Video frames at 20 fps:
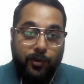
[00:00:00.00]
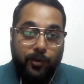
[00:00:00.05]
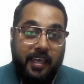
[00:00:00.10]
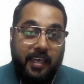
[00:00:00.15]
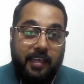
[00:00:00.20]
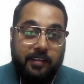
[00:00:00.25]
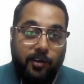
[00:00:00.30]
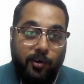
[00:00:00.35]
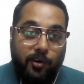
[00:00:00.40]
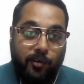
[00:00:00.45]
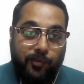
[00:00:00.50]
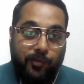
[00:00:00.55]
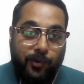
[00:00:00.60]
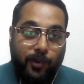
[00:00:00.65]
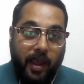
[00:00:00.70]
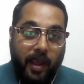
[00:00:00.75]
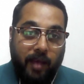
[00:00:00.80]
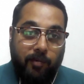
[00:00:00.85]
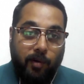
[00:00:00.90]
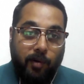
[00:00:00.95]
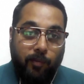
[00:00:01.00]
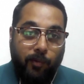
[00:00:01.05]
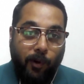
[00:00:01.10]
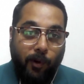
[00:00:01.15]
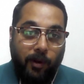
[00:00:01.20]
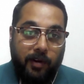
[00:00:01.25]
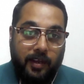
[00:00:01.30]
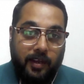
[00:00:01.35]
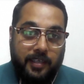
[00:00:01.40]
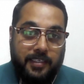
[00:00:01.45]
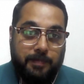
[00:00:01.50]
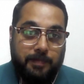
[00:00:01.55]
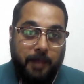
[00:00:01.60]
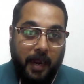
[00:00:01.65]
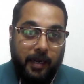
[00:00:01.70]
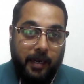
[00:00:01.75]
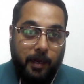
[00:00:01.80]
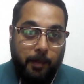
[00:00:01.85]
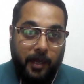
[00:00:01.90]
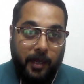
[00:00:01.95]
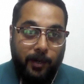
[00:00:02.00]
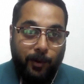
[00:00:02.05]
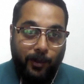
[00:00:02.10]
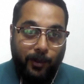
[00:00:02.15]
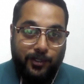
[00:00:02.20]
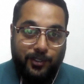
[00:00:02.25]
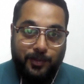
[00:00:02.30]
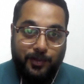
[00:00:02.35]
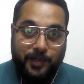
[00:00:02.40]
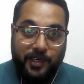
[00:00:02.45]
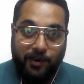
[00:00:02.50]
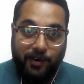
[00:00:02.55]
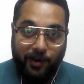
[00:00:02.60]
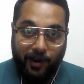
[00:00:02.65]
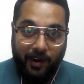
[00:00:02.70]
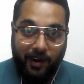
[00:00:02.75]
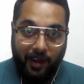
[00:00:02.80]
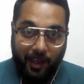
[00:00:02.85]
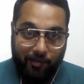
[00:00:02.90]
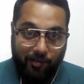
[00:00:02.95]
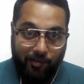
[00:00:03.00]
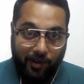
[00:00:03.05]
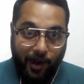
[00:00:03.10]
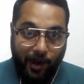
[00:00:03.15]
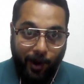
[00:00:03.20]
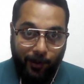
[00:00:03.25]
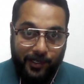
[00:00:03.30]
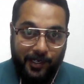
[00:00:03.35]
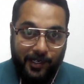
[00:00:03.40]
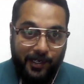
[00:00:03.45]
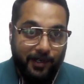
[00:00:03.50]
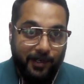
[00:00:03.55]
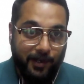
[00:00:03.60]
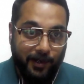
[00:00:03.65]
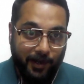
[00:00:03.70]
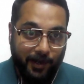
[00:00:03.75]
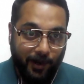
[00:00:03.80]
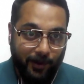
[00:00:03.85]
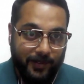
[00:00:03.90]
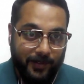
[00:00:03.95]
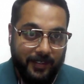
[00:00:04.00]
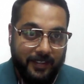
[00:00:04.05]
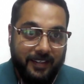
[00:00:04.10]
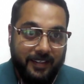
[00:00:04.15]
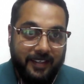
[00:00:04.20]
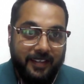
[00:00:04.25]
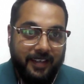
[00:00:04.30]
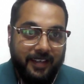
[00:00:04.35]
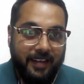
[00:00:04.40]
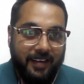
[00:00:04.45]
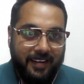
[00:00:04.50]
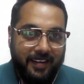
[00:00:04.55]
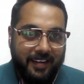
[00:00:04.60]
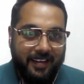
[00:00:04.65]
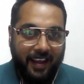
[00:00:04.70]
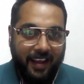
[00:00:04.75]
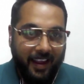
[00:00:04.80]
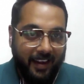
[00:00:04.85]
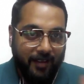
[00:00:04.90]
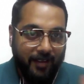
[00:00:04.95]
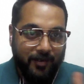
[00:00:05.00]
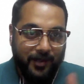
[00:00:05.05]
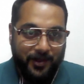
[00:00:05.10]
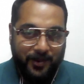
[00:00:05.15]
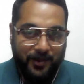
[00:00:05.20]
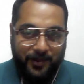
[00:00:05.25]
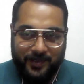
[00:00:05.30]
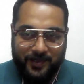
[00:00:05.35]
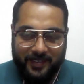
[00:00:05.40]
you either of you ever worn a Spider-Man costume in real life, and how did it turn out? Haley, with you.